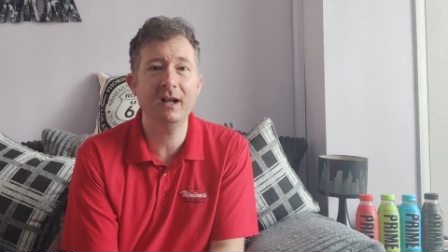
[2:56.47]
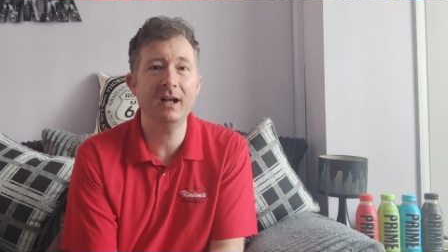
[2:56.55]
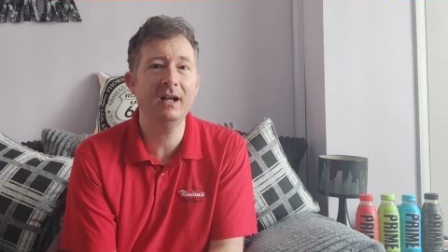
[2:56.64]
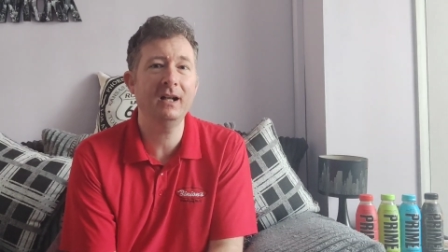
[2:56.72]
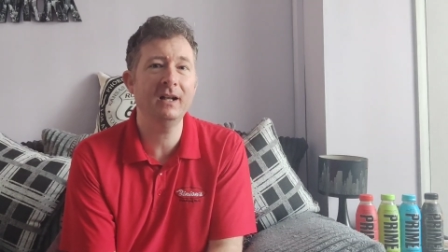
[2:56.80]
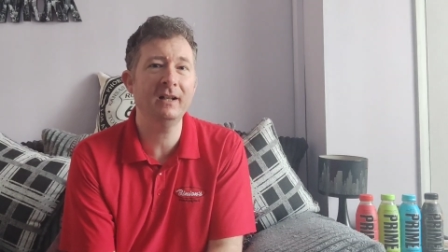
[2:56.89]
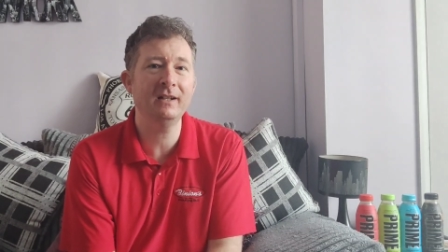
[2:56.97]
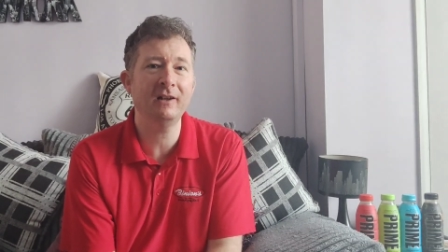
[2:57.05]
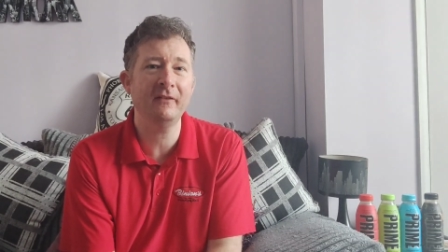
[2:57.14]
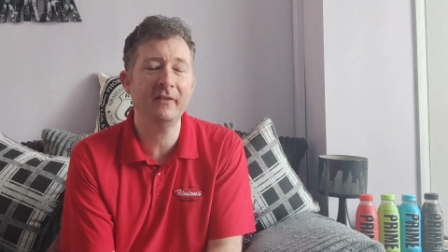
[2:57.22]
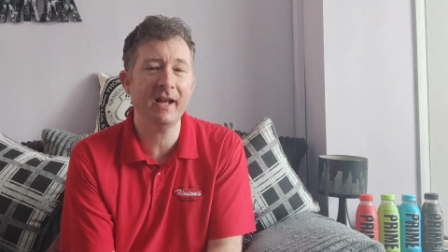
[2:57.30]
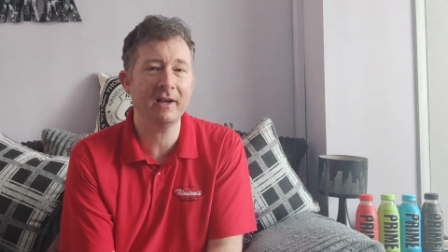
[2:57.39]
Uh, a
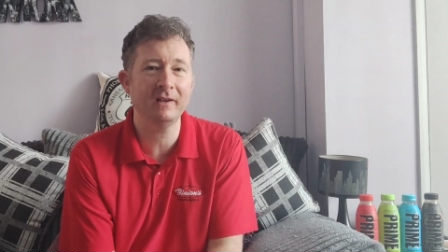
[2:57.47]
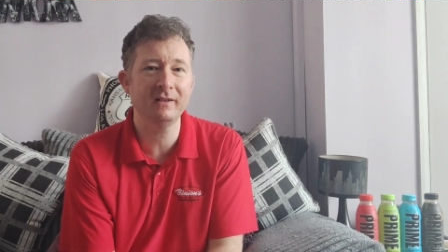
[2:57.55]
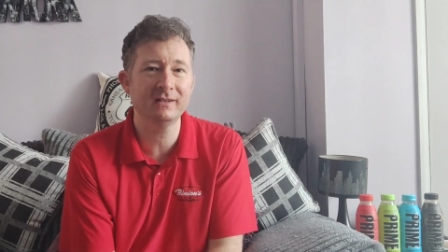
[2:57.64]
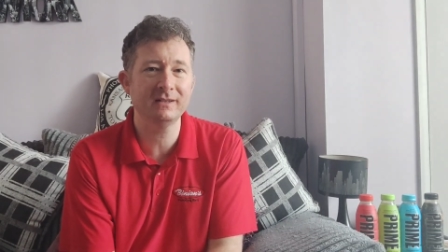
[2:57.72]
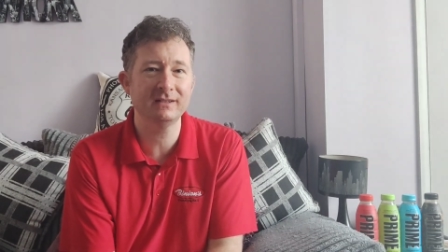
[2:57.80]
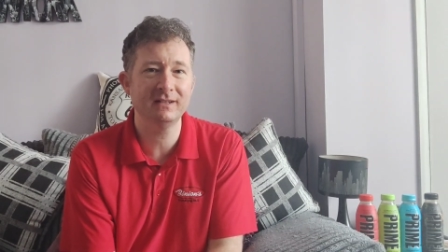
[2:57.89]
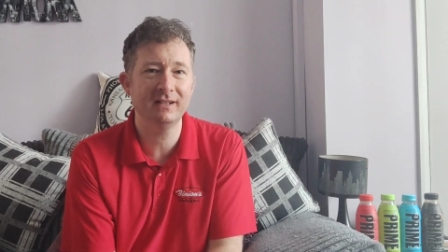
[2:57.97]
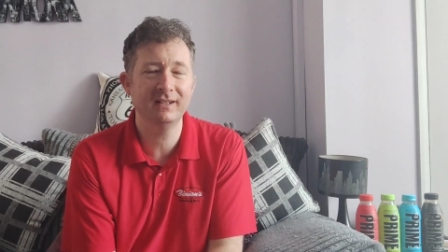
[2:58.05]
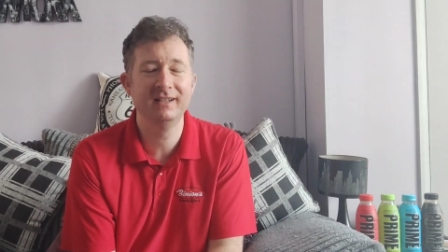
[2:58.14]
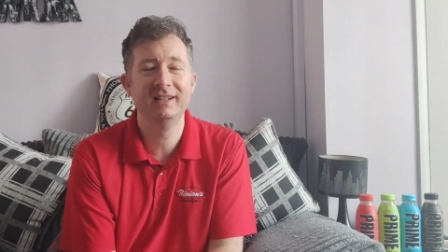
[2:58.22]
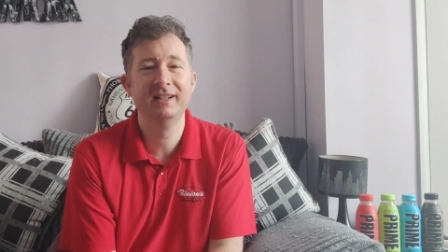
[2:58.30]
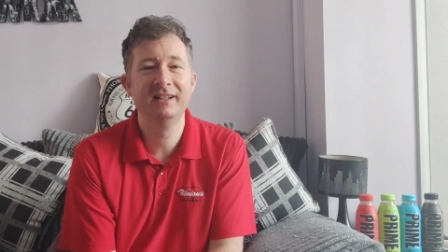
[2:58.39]
lot of the adults
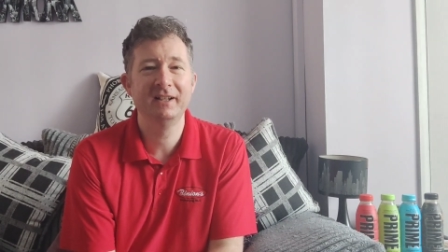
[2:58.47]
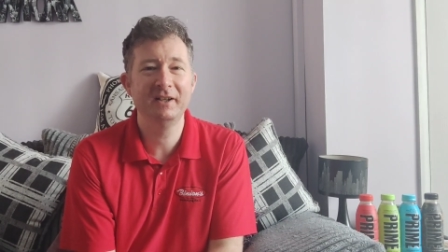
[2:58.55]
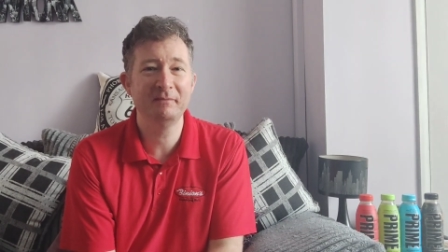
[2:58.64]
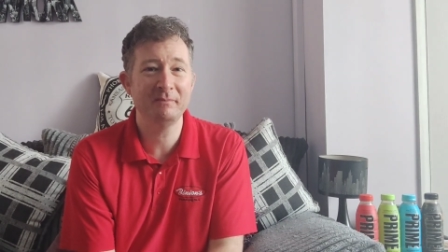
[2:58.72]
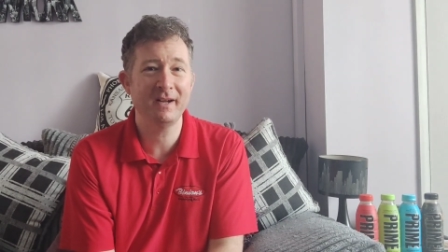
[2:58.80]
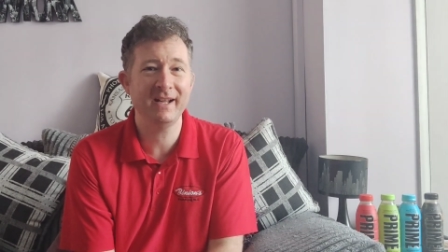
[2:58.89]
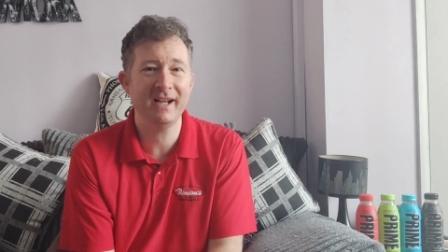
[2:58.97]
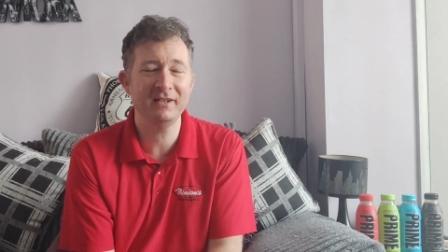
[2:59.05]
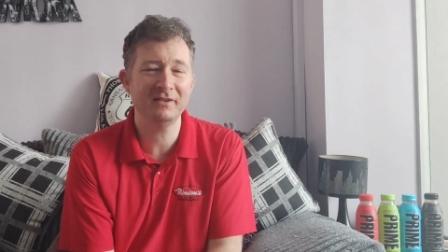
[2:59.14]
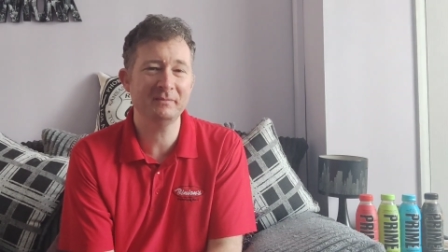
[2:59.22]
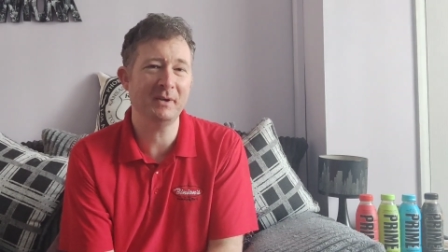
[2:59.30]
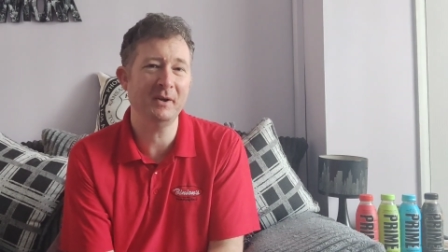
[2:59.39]
of my age
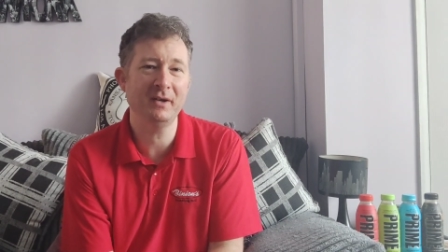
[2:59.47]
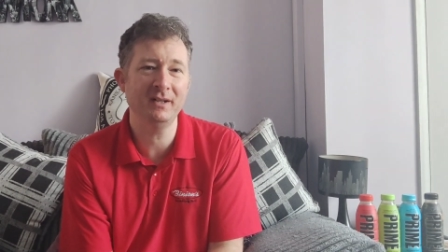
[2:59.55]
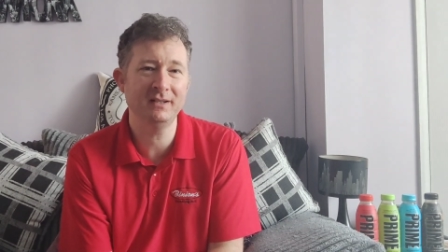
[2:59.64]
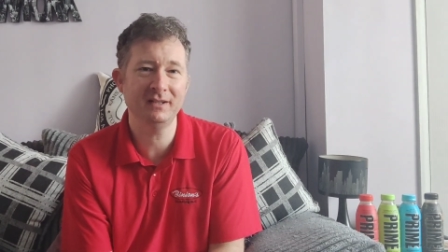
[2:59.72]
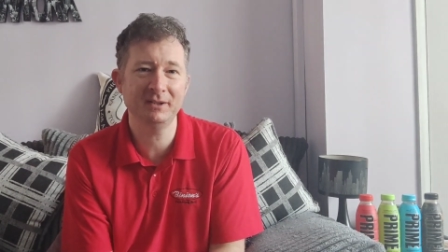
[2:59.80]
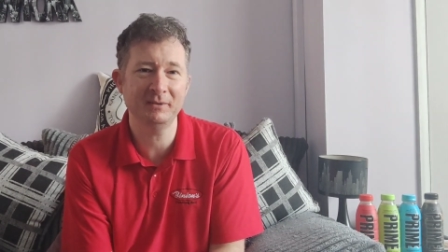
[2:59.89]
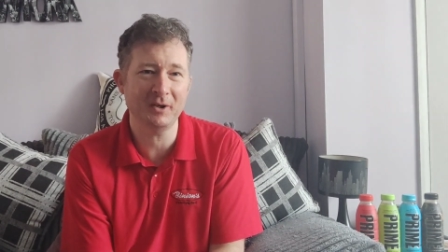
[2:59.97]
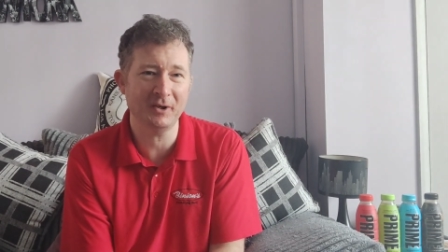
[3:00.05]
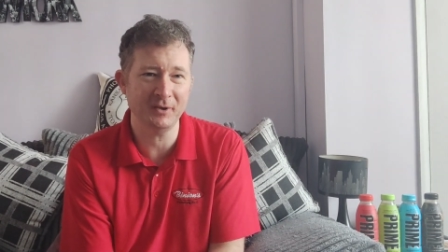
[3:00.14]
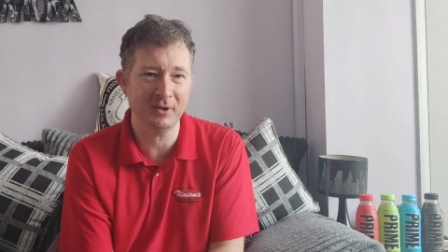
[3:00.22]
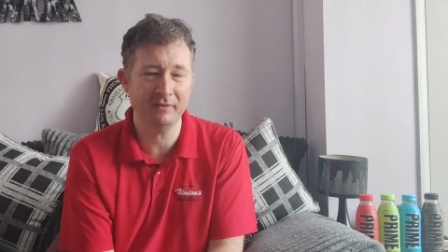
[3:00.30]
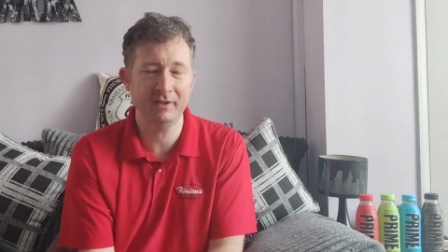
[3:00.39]
I've spoken to
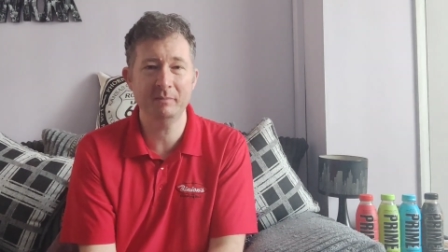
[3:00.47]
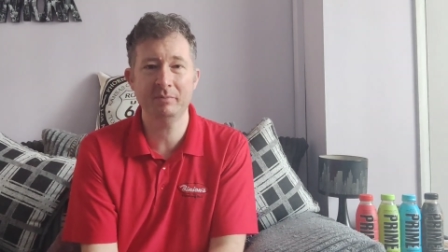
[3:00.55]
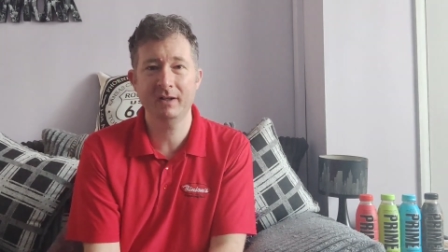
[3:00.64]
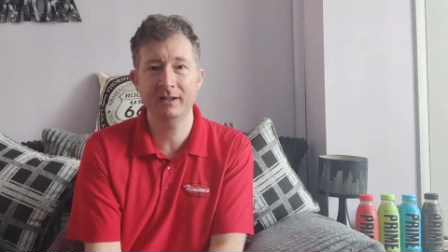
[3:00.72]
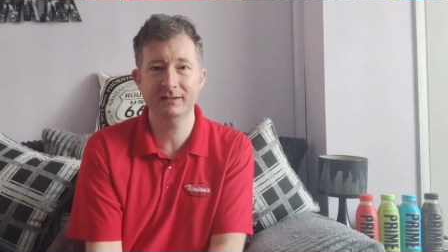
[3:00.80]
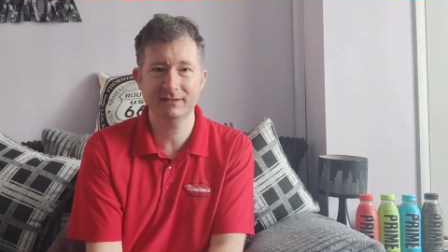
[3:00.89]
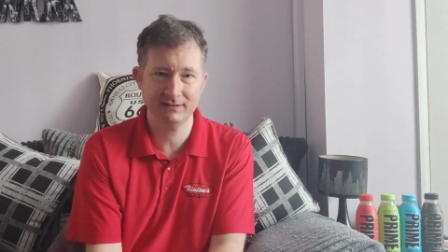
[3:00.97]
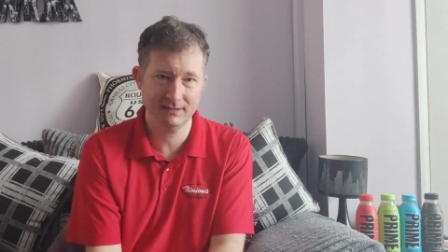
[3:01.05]
aren't overly impressed.